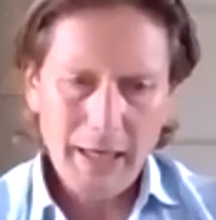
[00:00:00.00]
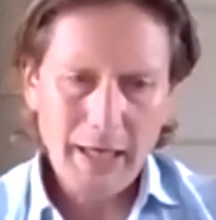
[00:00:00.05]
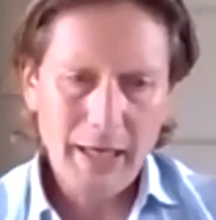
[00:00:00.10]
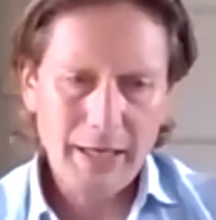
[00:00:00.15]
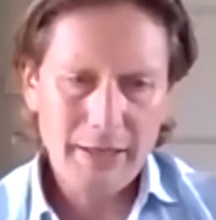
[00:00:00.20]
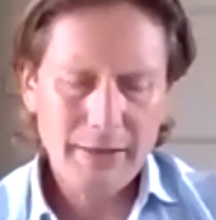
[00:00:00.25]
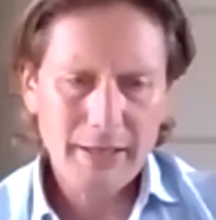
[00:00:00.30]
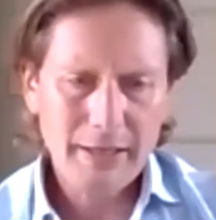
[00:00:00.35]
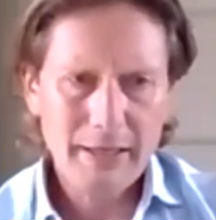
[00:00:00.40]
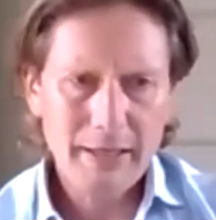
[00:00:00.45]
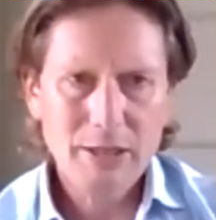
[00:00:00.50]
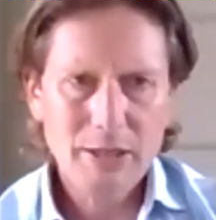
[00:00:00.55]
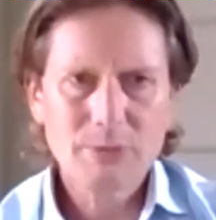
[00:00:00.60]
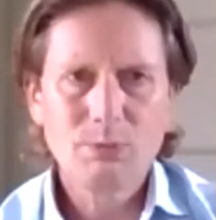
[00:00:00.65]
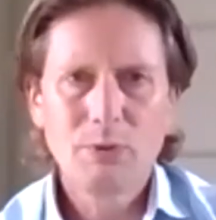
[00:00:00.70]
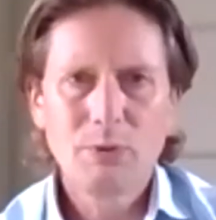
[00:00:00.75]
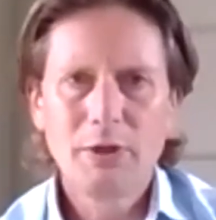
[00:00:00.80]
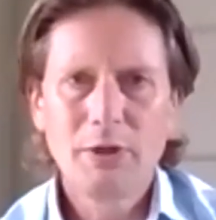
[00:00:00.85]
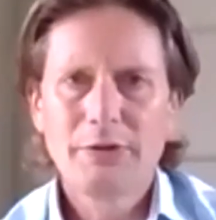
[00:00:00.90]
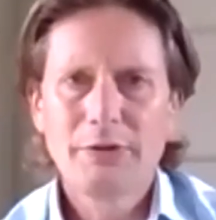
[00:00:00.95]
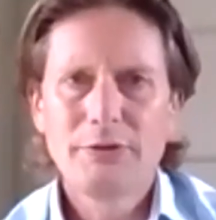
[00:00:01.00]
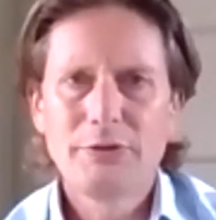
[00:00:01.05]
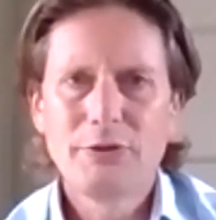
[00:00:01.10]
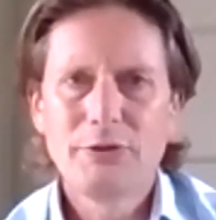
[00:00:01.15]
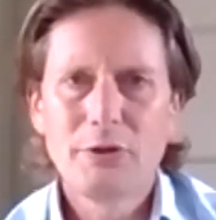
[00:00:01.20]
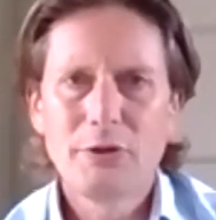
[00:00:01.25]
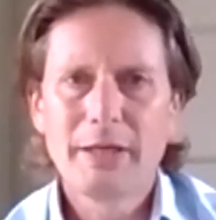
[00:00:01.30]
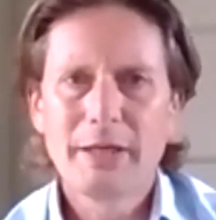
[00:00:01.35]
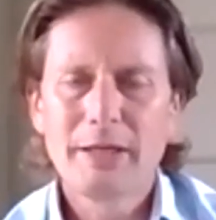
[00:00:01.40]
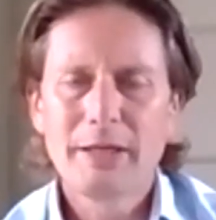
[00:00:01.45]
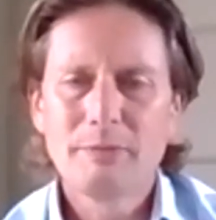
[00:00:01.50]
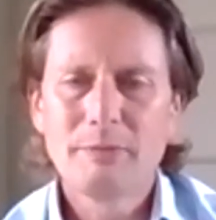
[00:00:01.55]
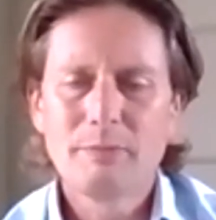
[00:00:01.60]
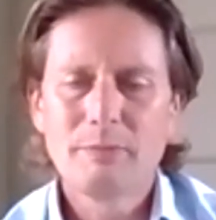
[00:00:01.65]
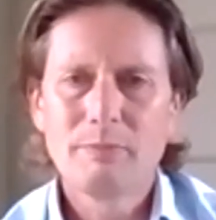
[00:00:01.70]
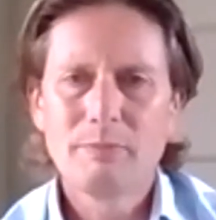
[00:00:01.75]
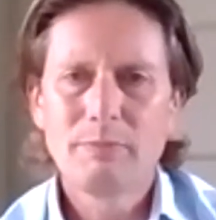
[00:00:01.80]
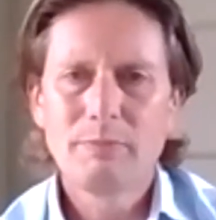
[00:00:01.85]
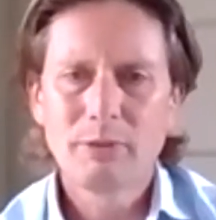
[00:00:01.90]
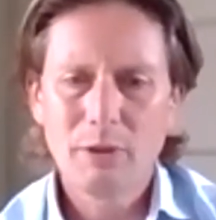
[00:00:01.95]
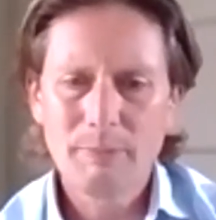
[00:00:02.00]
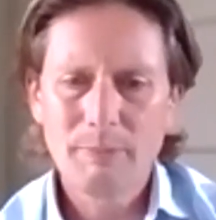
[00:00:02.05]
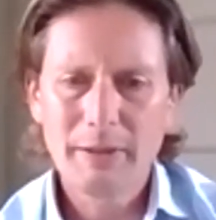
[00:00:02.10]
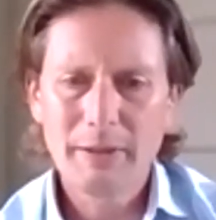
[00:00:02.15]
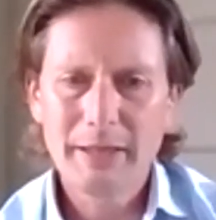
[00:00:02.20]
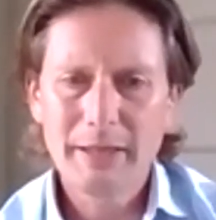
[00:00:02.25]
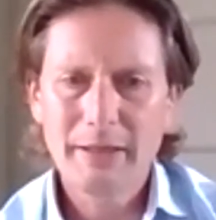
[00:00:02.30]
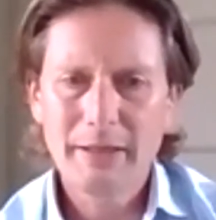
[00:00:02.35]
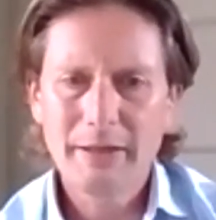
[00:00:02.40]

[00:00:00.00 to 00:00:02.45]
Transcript: I think it's worth doing it properly.